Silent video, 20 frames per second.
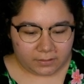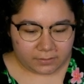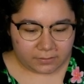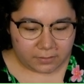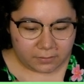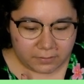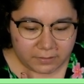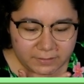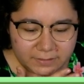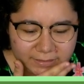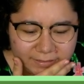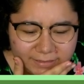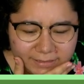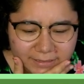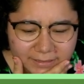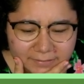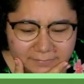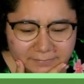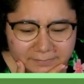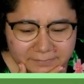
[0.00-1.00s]
The only thing...
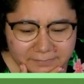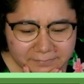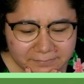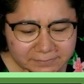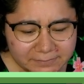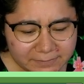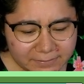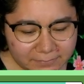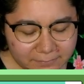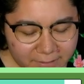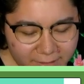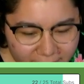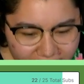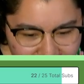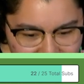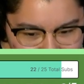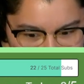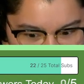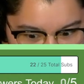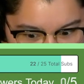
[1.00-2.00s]
Wait, I
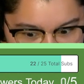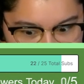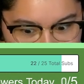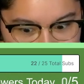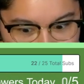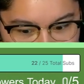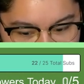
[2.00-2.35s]
need to like